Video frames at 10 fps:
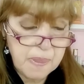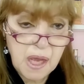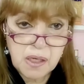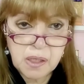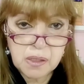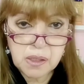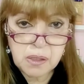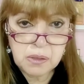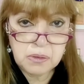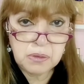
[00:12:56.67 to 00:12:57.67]

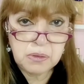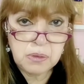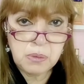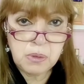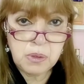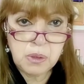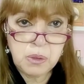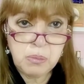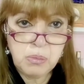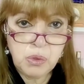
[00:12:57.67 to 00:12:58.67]
darker
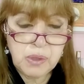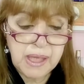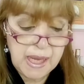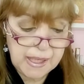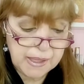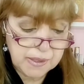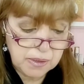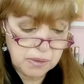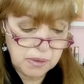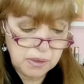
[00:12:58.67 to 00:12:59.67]
and more
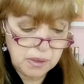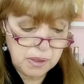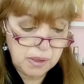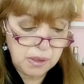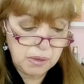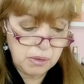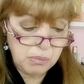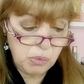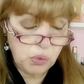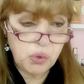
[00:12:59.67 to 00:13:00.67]
colored and
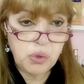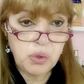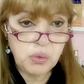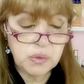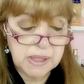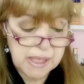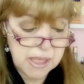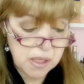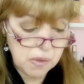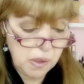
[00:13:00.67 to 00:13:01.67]
more
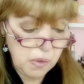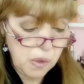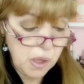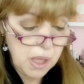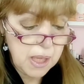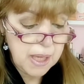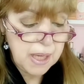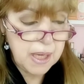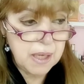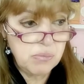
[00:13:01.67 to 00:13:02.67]
cozy,
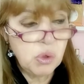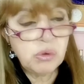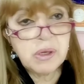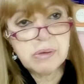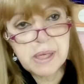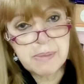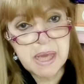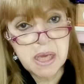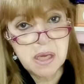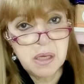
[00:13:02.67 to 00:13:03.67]
and more
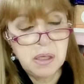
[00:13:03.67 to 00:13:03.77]
creamy.